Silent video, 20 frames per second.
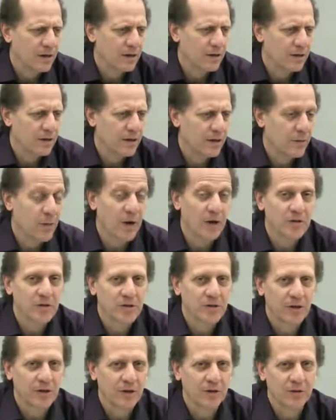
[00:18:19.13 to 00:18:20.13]
I'm
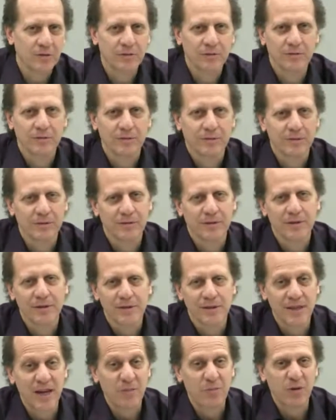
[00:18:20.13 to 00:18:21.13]
also
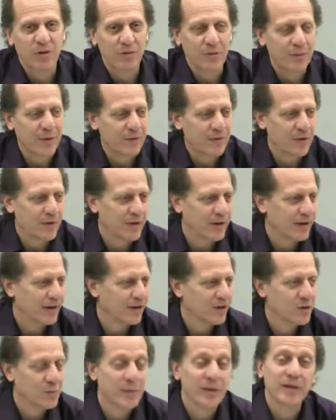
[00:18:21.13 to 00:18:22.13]
separate from everything
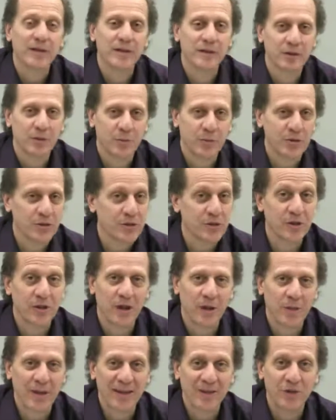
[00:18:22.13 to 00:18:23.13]
else, but a little personal.
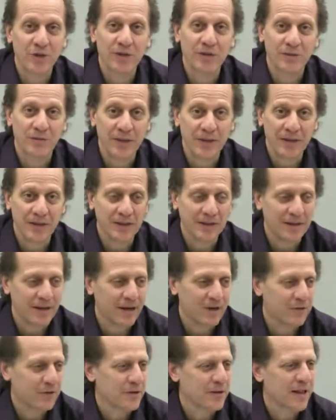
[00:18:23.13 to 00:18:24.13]
I'm actually vegan
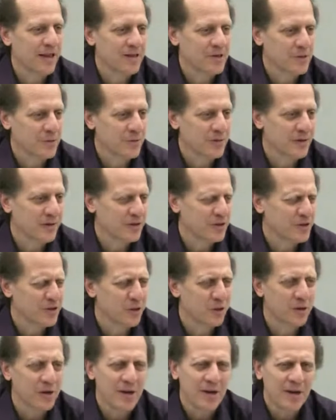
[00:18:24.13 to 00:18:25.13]
now for the last 3 years.
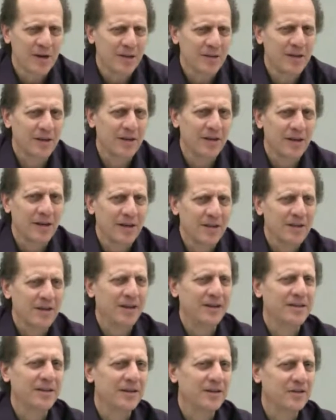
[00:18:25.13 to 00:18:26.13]
So the
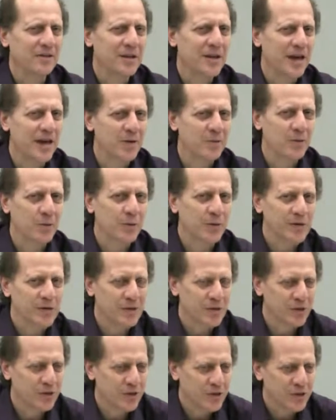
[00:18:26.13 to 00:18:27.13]
idea of the animal
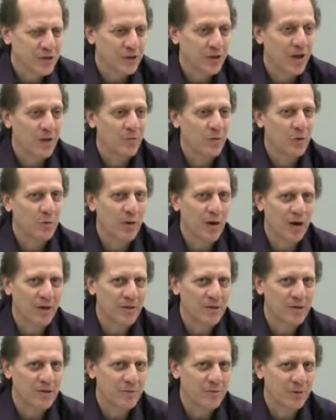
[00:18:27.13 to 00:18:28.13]
research is a lot more
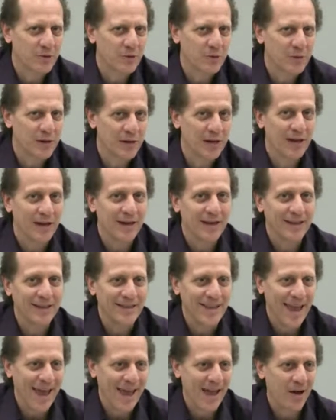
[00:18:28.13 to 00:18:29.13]
bothersome to me
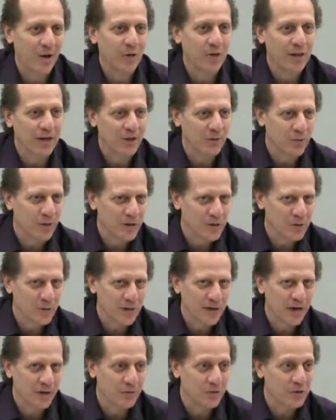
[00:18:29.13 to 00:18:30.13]
now than it was
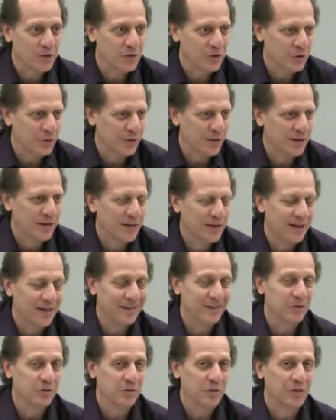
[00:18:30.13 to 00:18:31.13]
when I was doing it. I
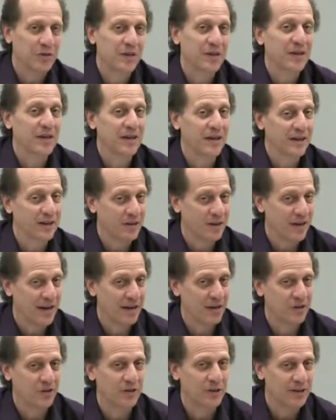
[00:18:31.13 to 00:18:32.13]
don't think I could
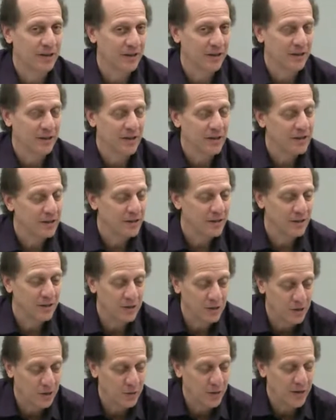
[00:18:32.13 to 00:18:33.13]
actually
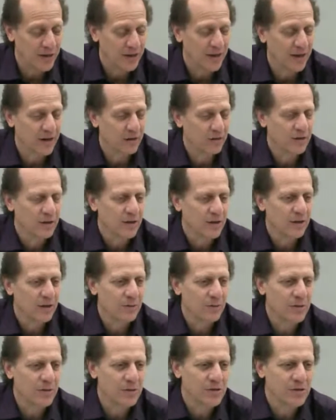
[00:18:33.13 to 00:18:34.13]
do it now,
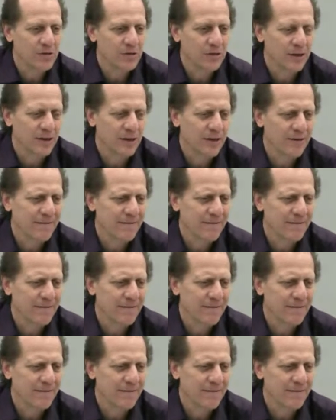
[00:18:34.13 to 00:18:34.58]
personally.